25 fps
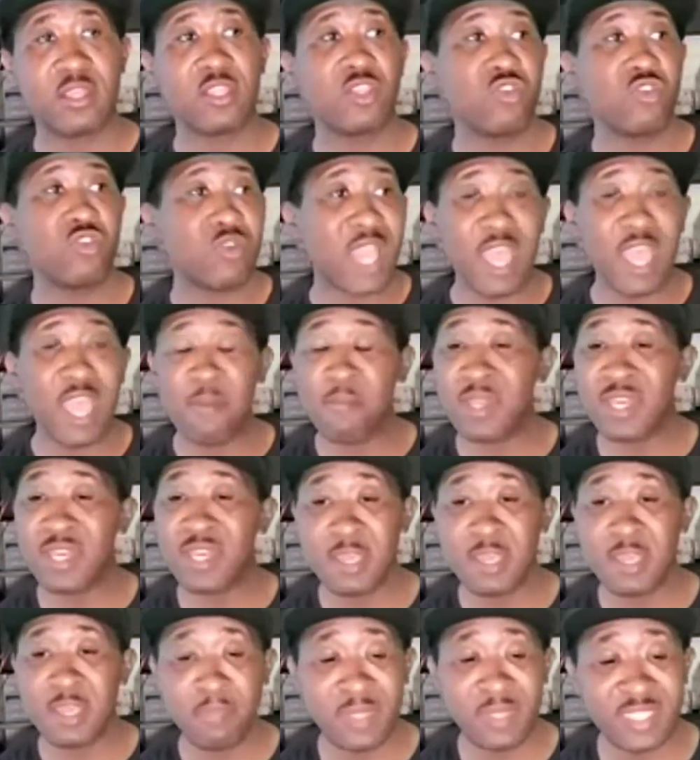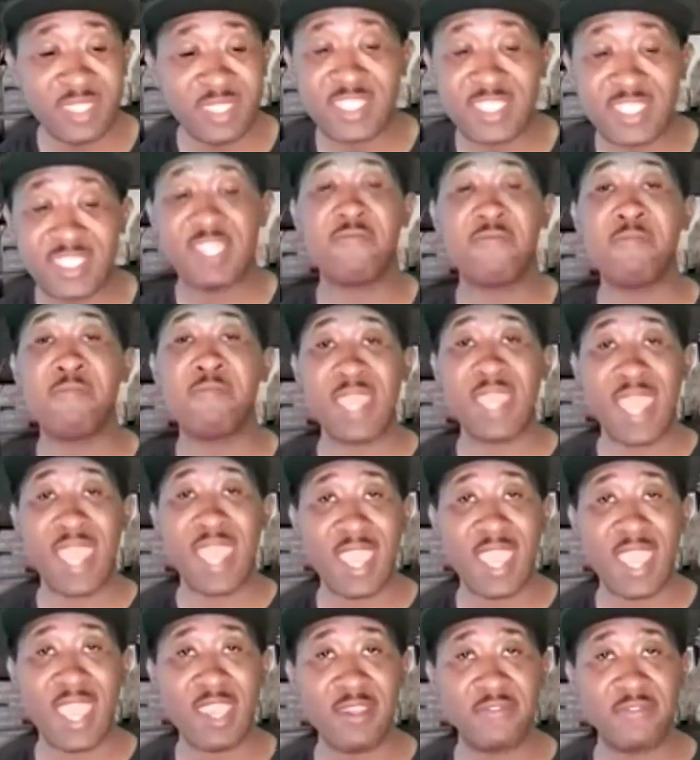You got manipulative
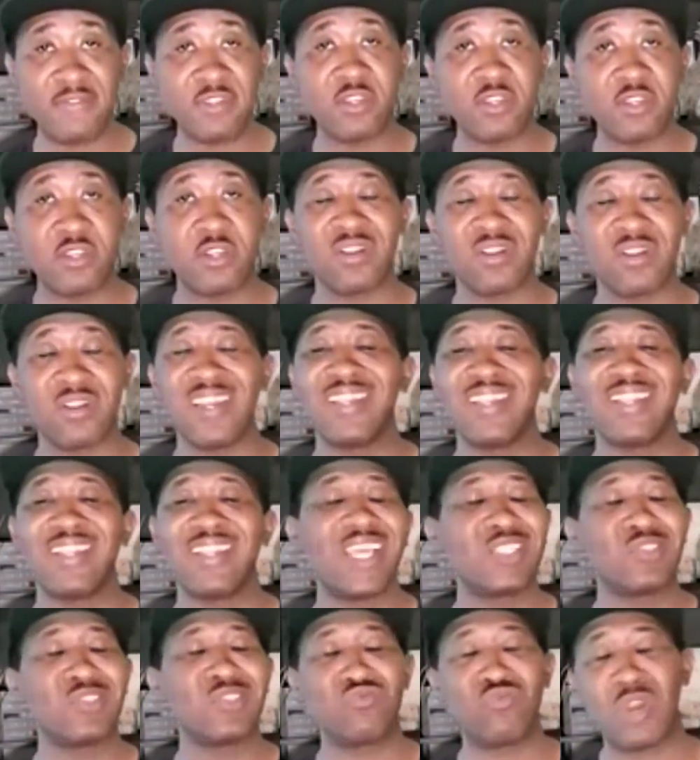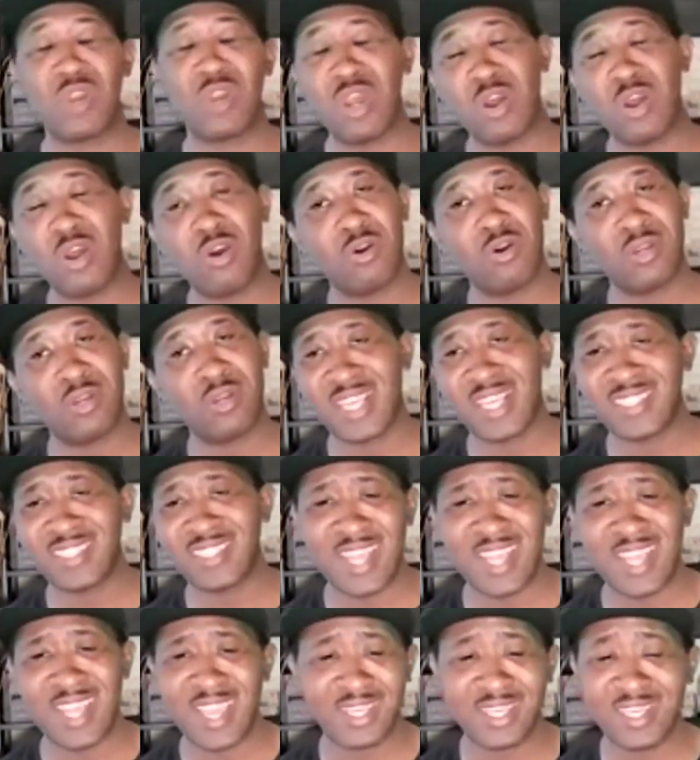behavior. That's wrong. That's
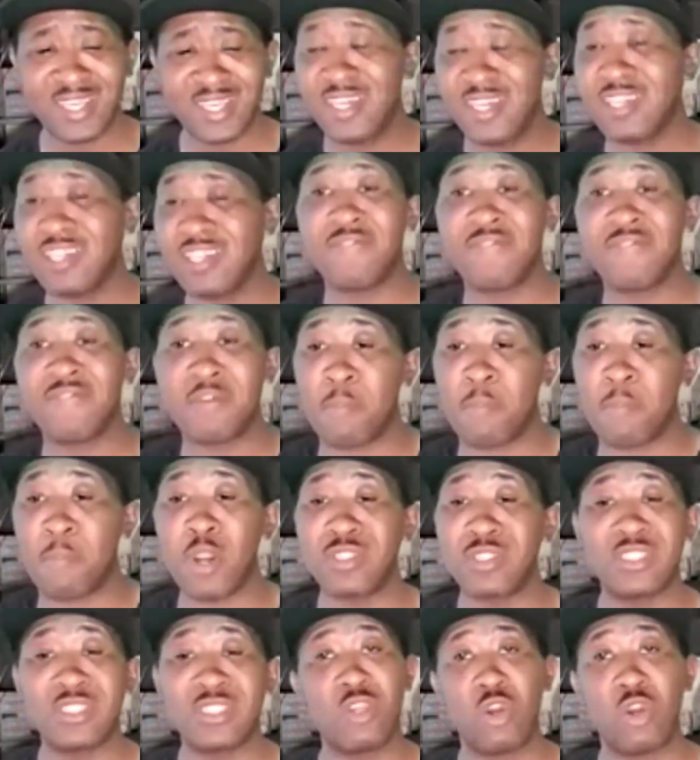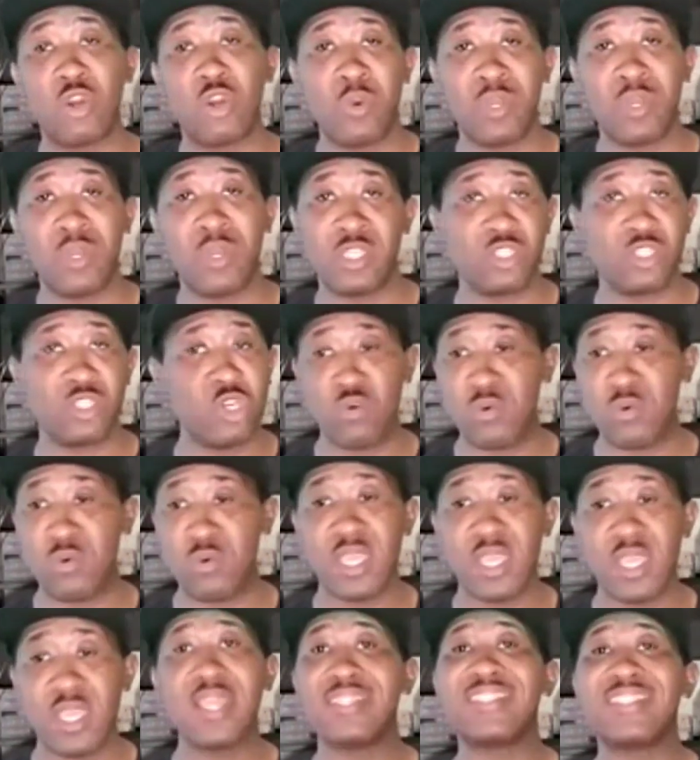not good. If the person don't want to do
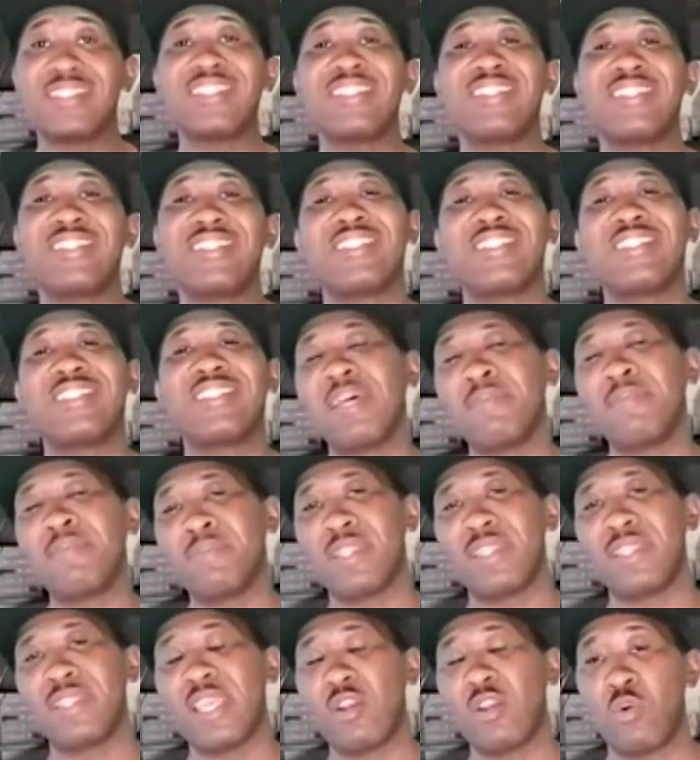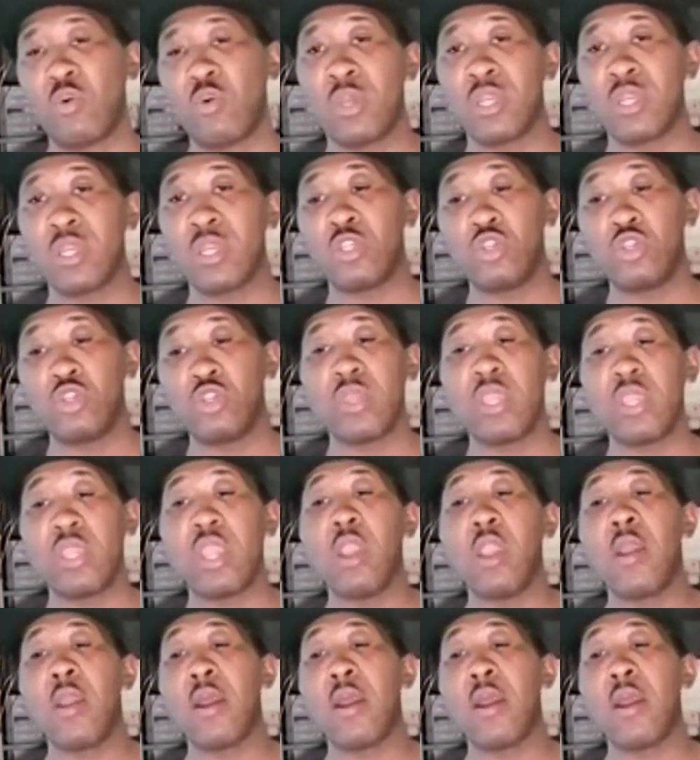it, just accept that they don't want to do it.